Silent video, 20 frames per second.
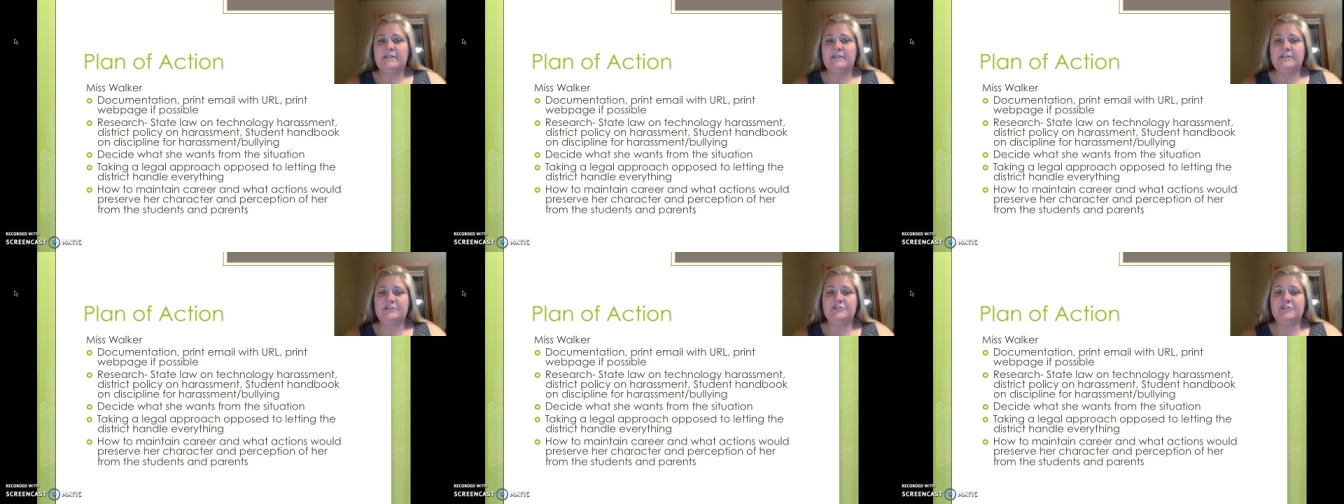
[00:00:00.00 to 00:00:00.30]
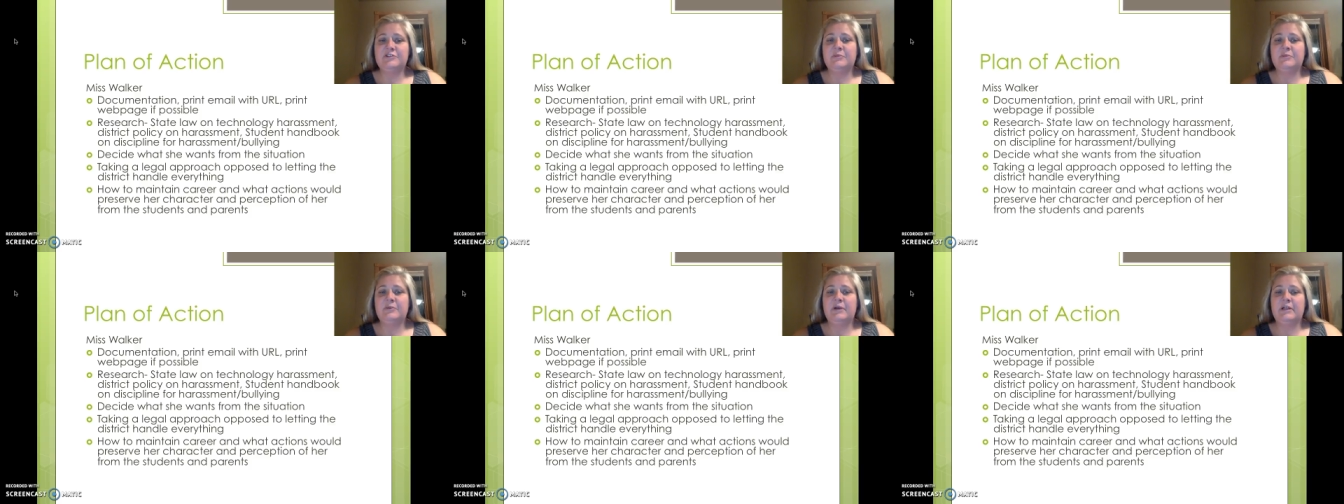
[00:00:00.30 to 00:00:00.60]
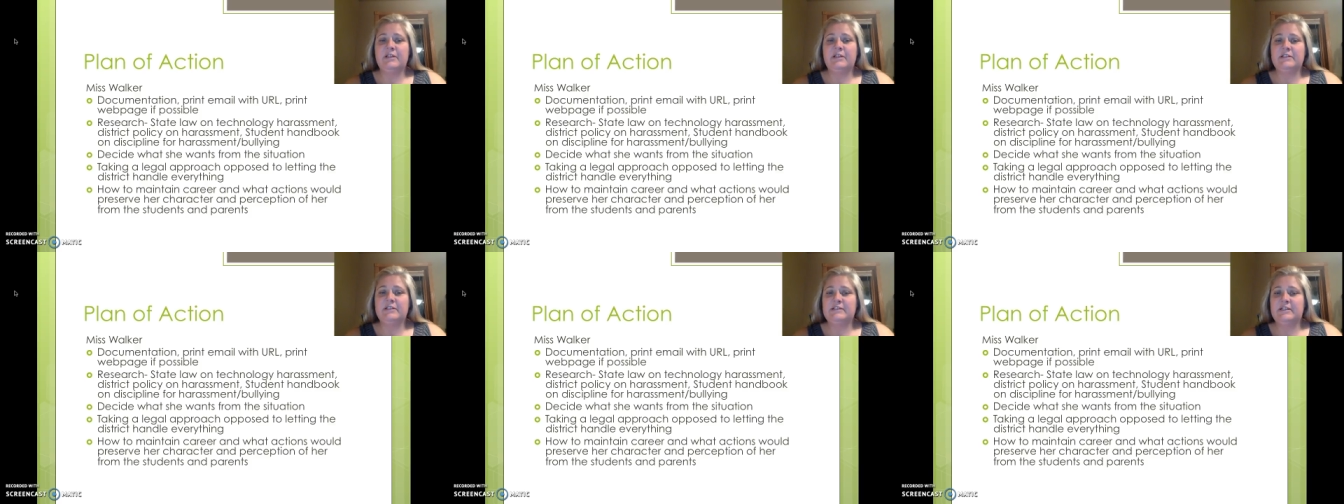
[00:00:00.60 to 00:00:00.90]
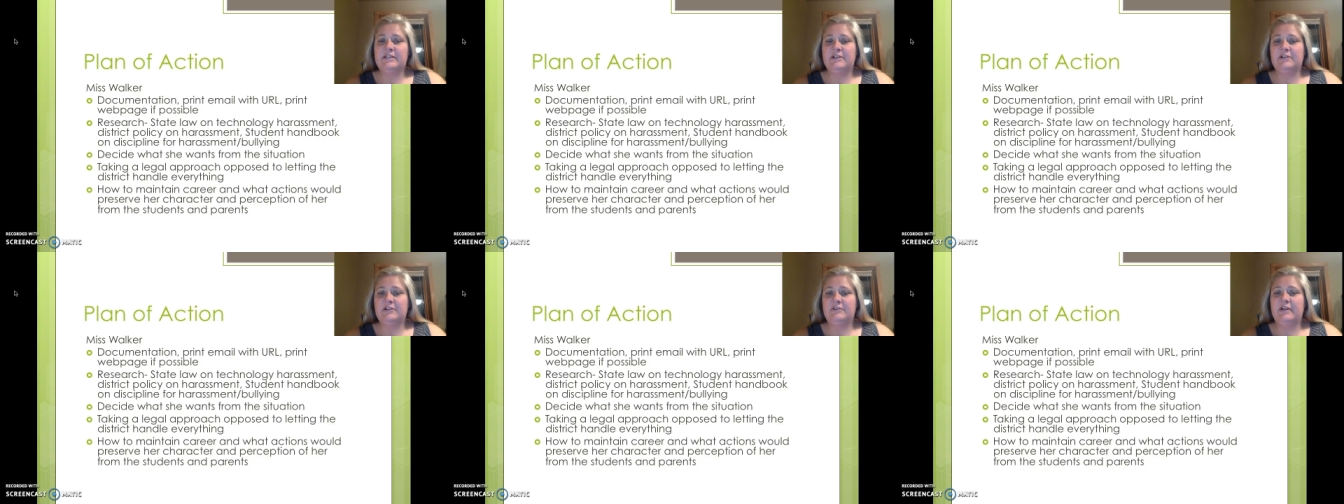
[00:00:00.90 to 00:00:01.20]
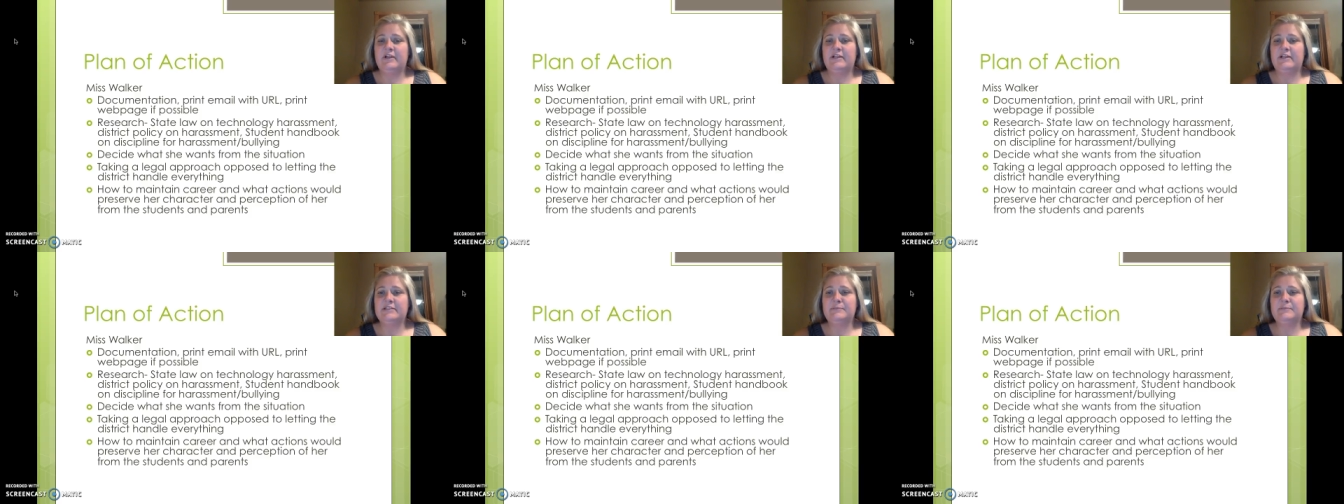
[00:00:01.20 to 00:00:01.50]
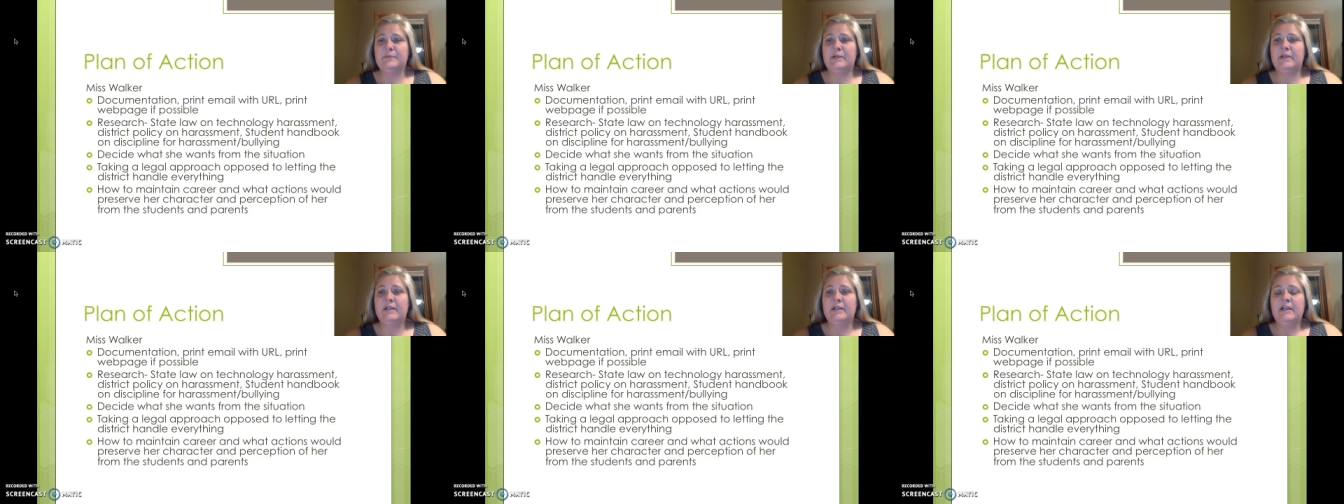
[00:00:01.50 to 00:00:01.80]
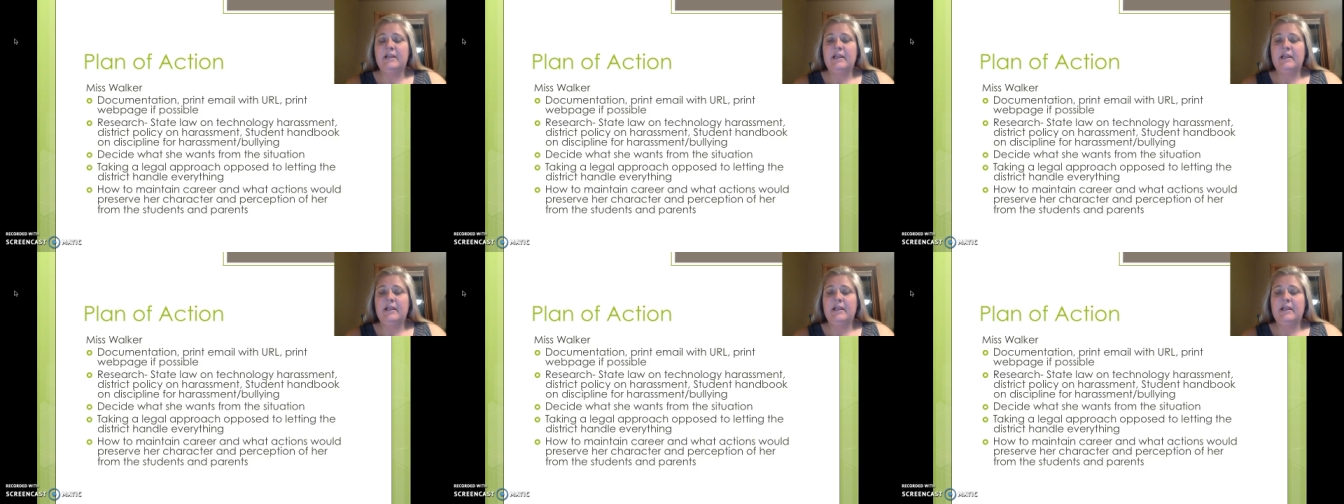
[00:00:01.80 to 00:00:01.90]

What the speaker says: district policy on harassment.